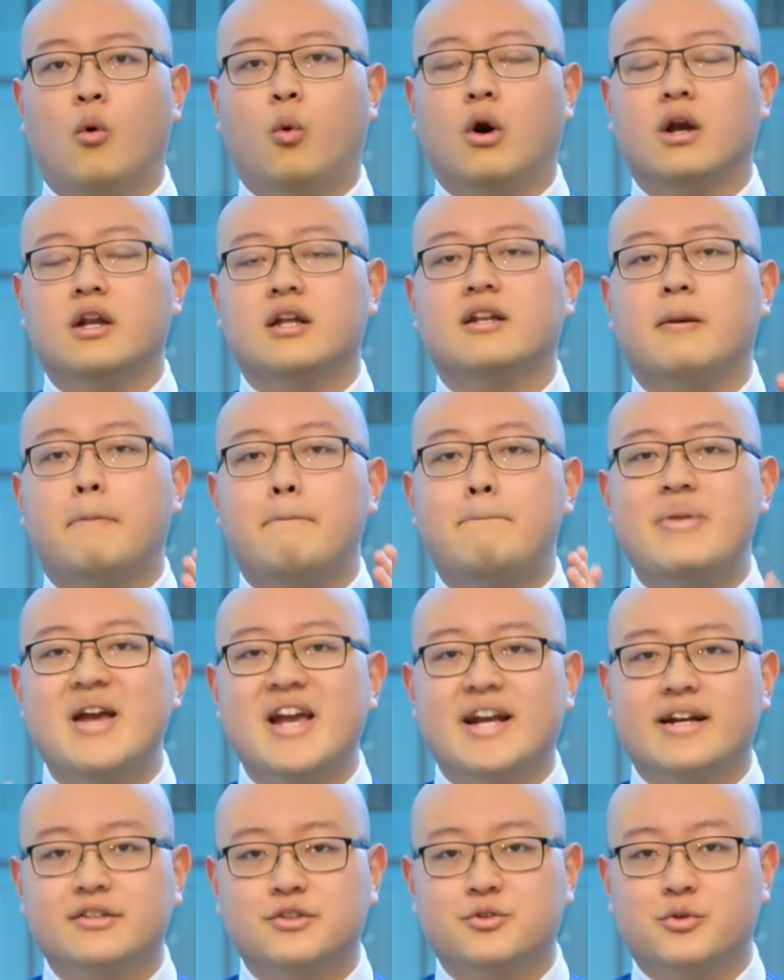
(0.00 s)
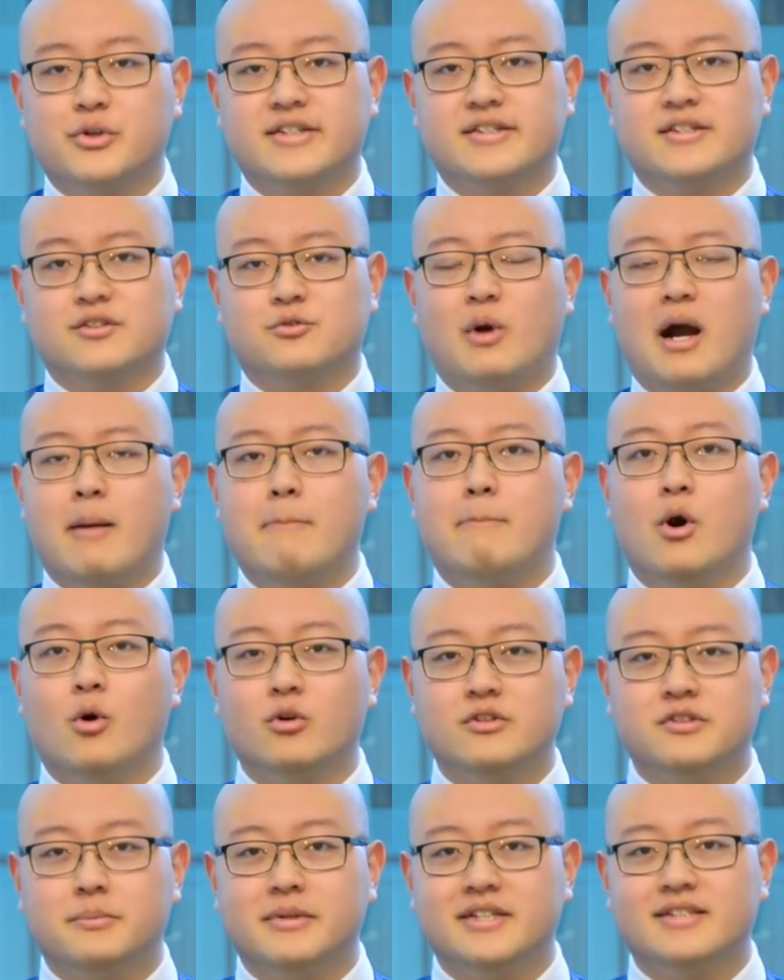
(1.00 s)
One of the biggest reasons why
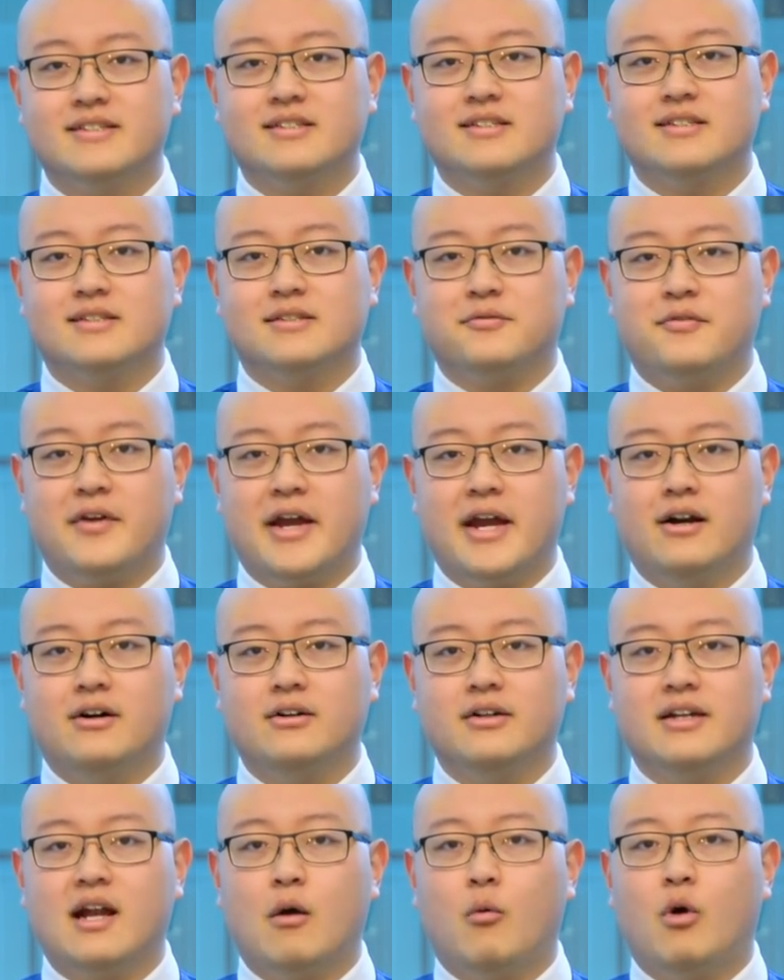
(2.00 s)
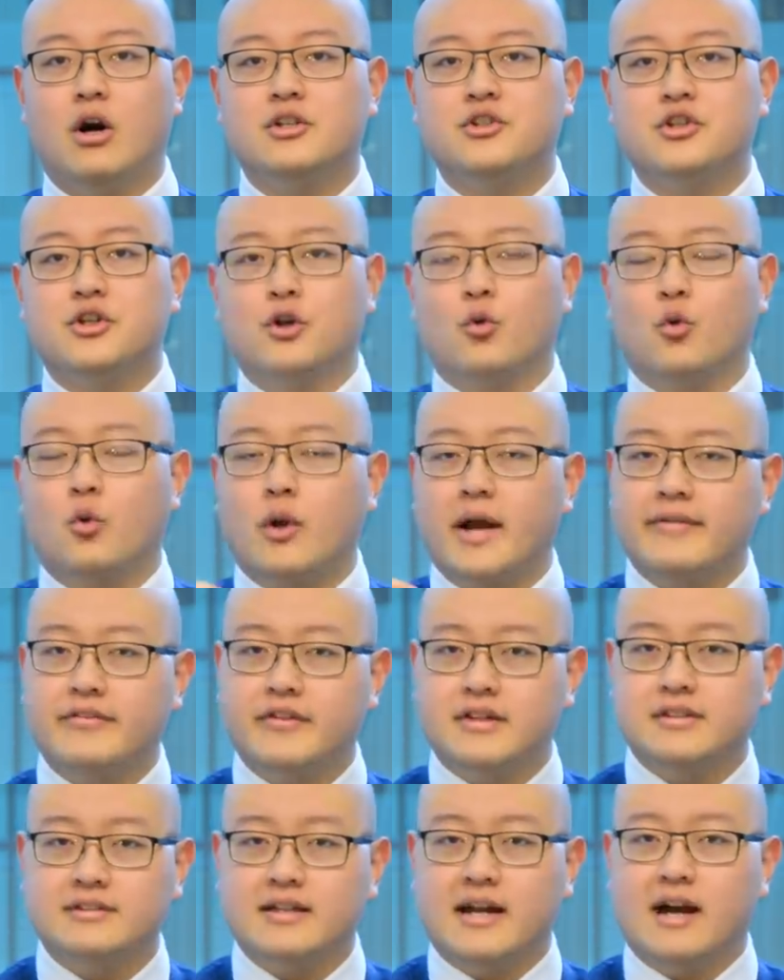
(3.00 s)
most businesses fail, and I want you to write
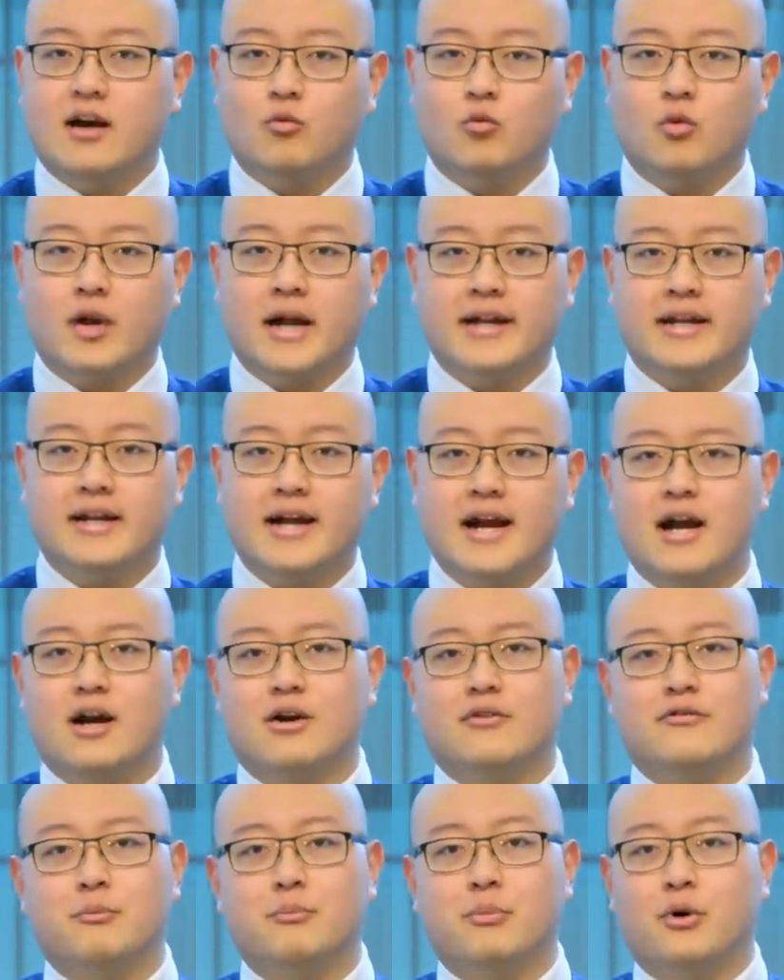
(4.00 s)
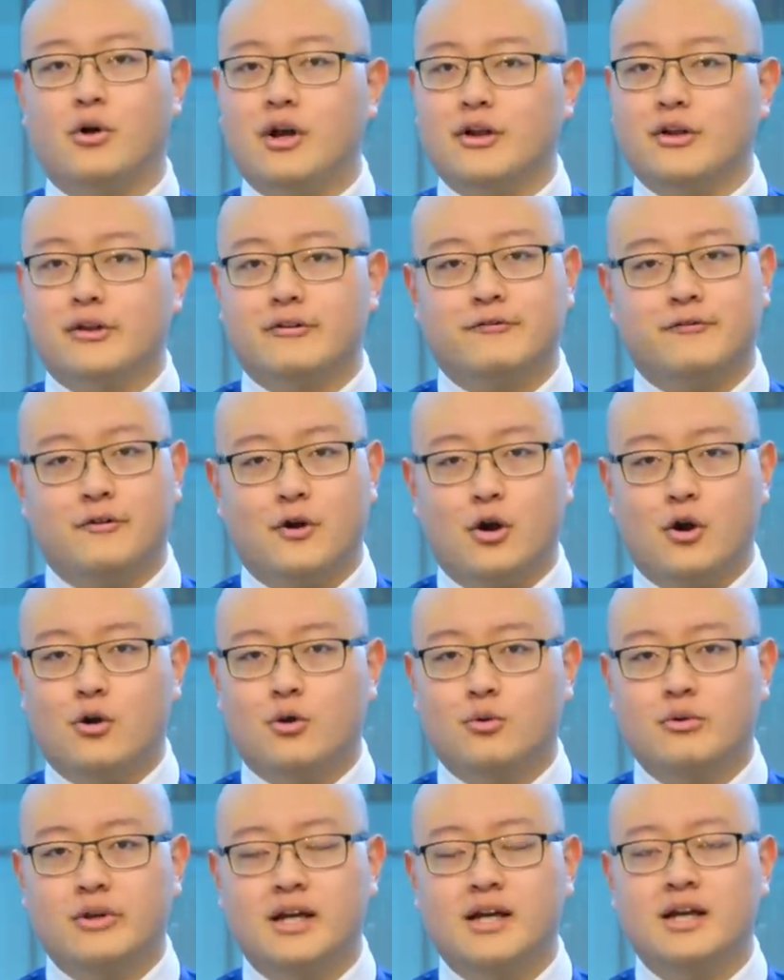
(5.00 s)
this down right now. If you pull out your
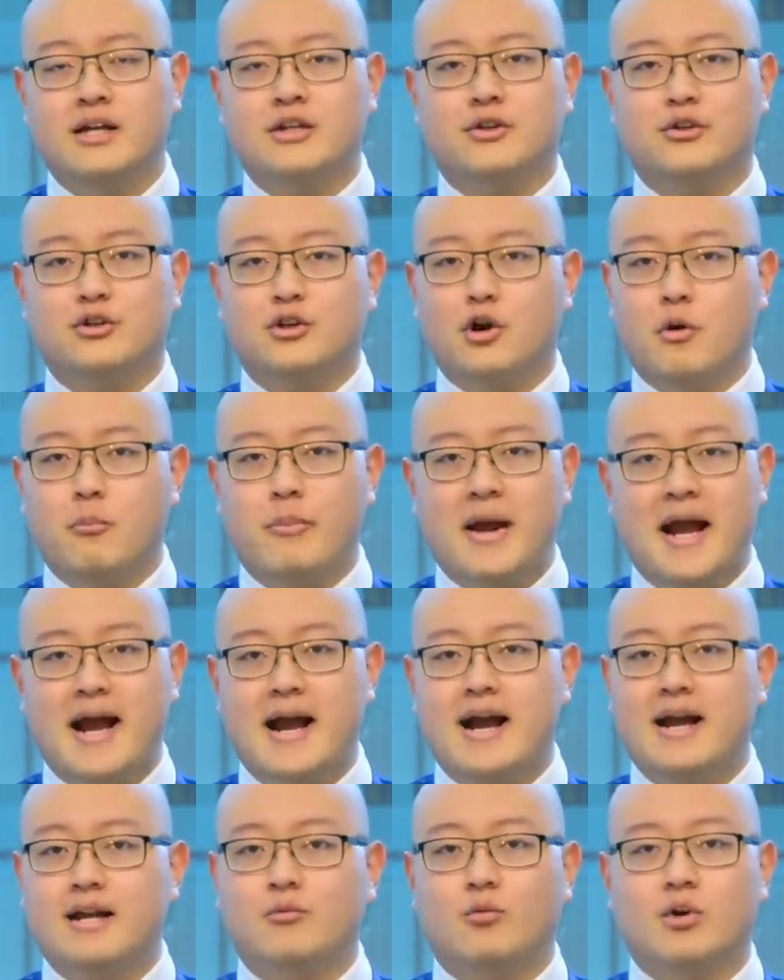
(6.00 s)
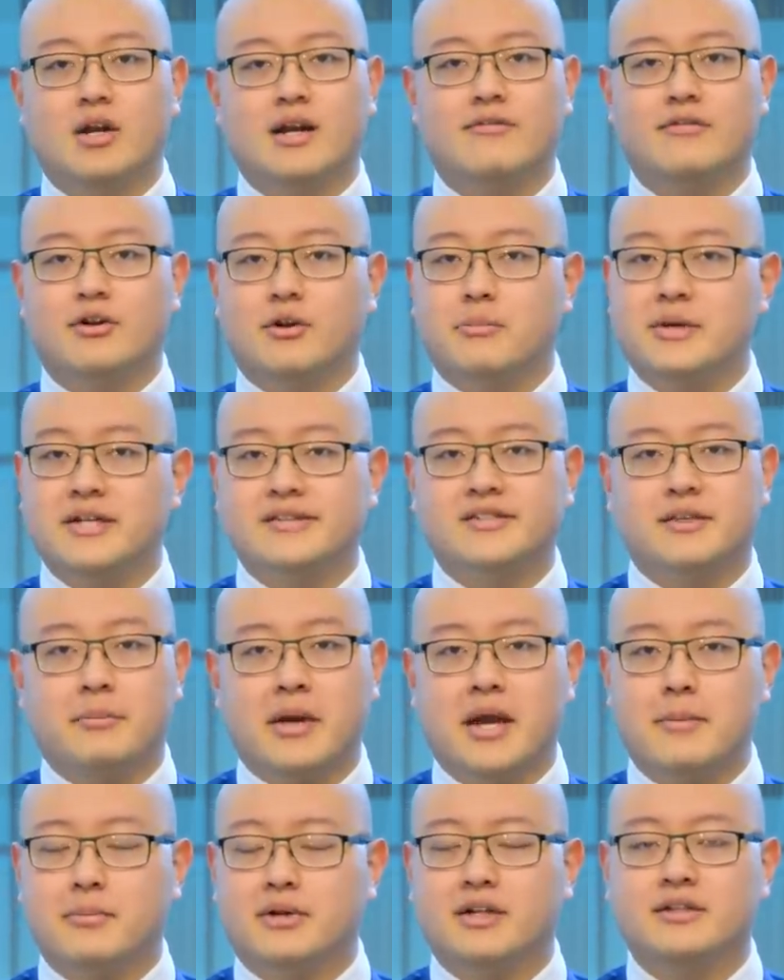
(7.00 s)
phone, your notepad, whatever piece of
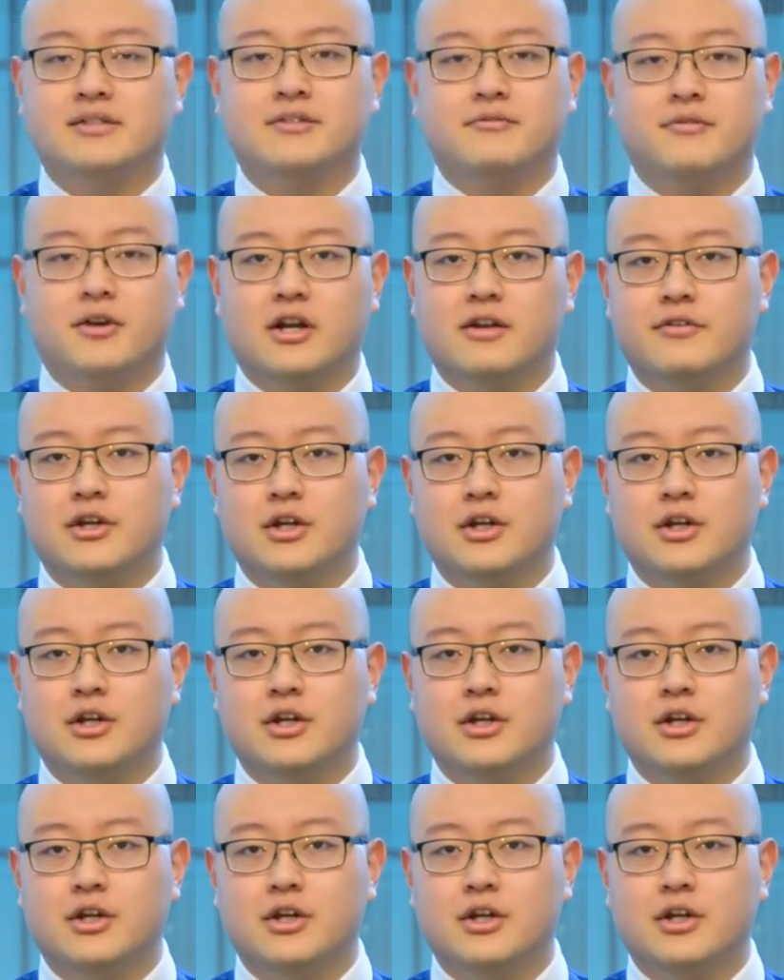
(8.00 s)
paper that's in front of